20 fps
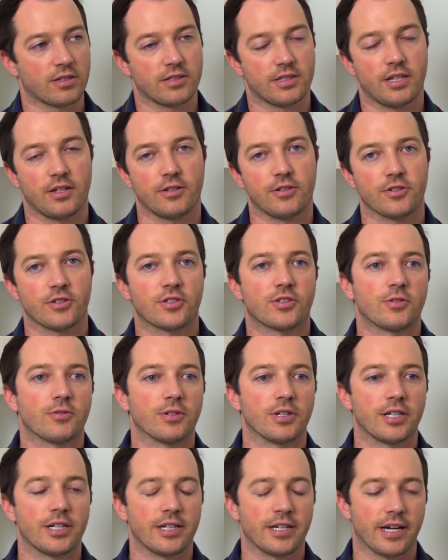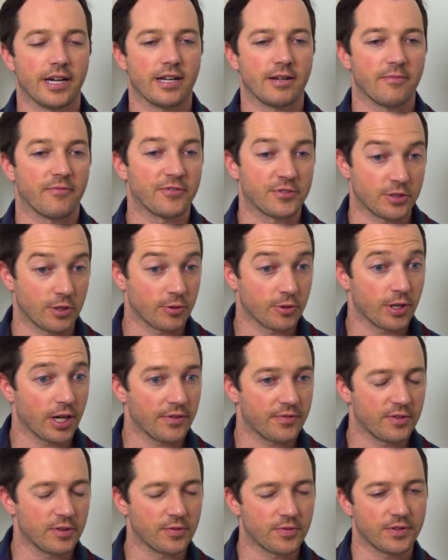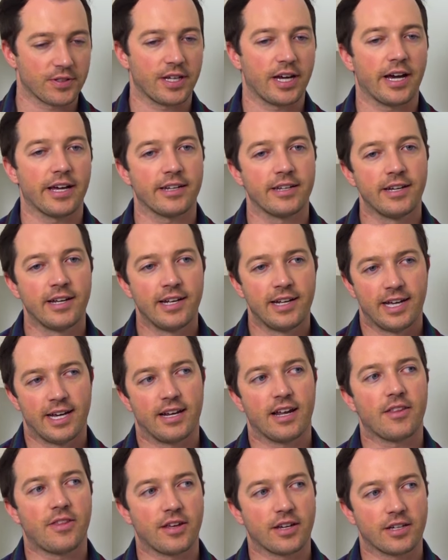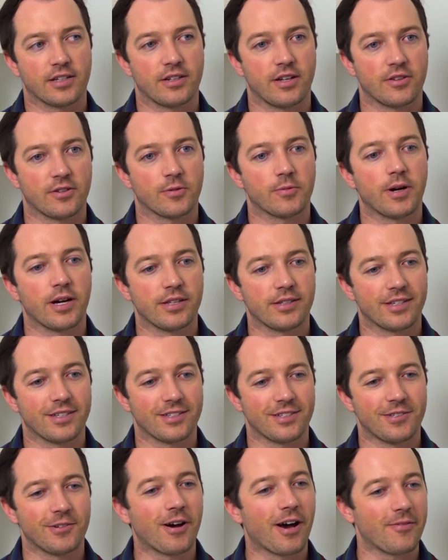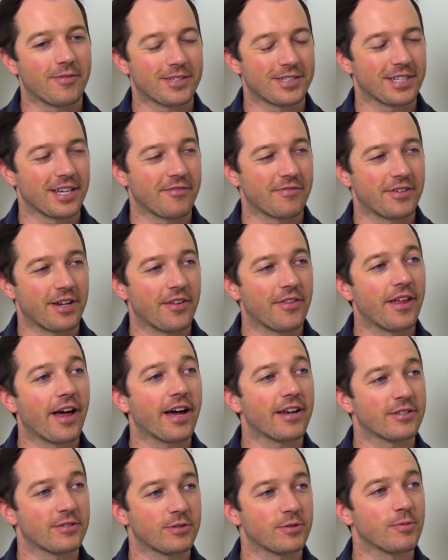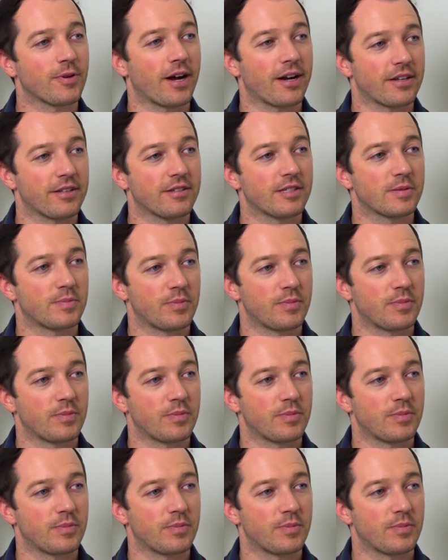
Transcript: and tell your story. And I'm so grateful for that. And I think another way that you obviously have done that is through writing this